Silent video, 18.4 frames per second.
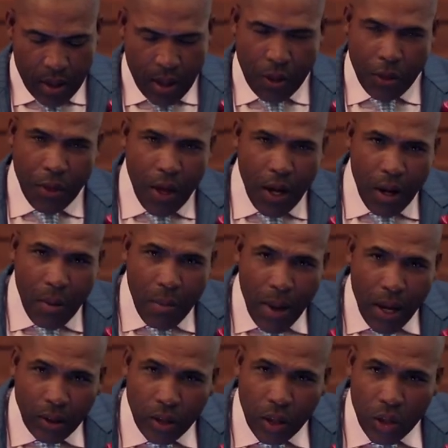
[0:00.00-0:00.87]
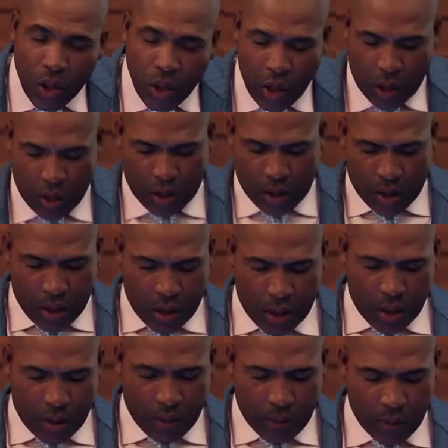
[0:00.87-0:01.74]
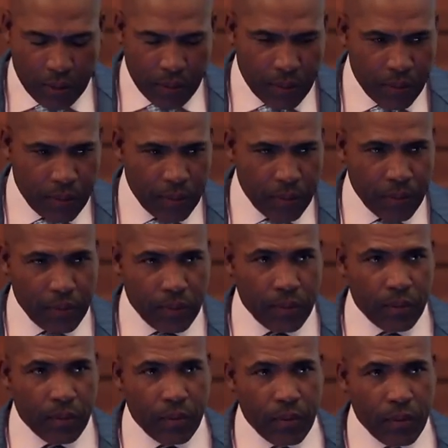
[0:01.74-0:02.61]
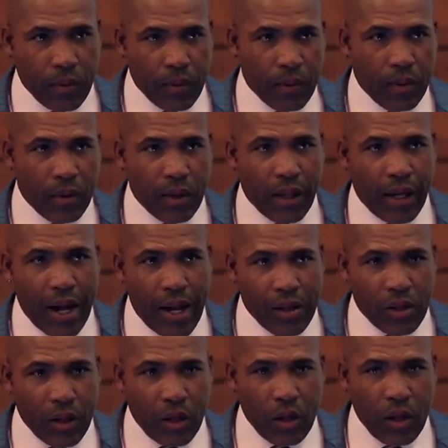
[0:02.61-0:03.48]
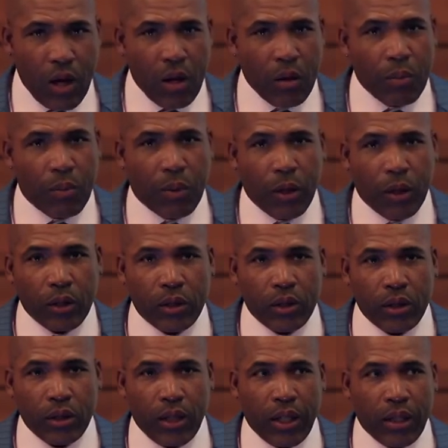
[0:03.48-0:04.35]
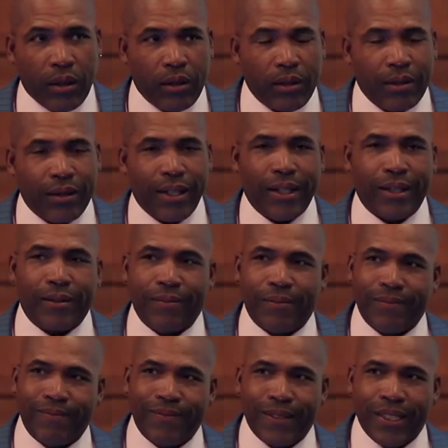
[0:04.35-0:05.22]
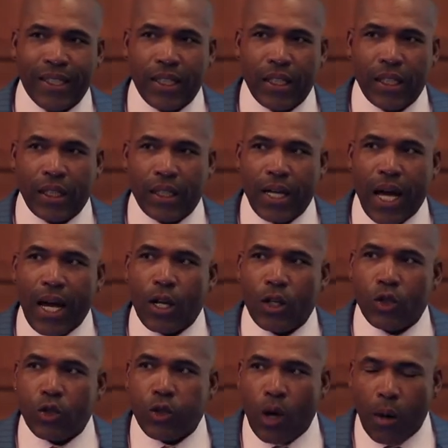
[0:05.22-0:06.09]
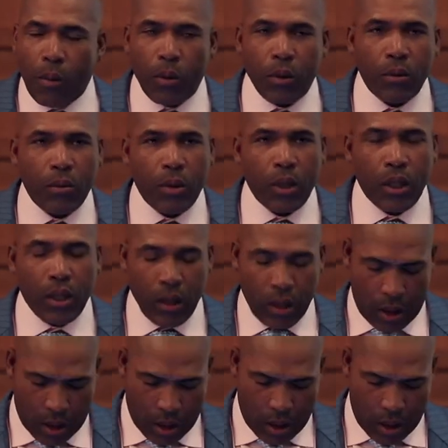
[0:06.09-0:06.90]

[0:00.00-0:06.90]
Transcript: The thing about the church, though, that as a young person that, that kind of troubled me,